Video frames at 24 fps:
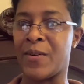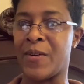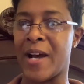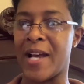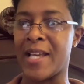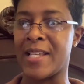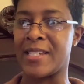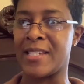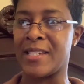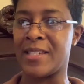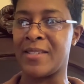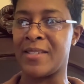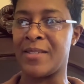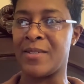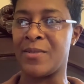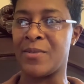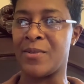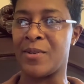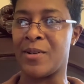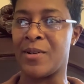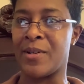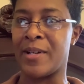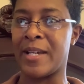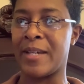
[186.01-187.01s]
I see you
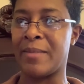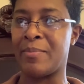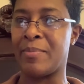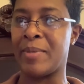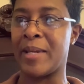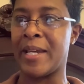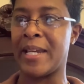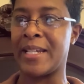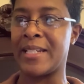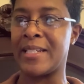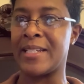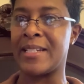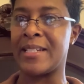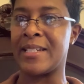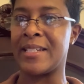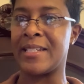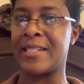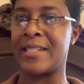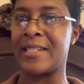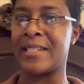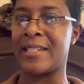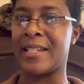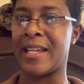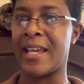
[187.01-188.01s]
all. Hey, Pages.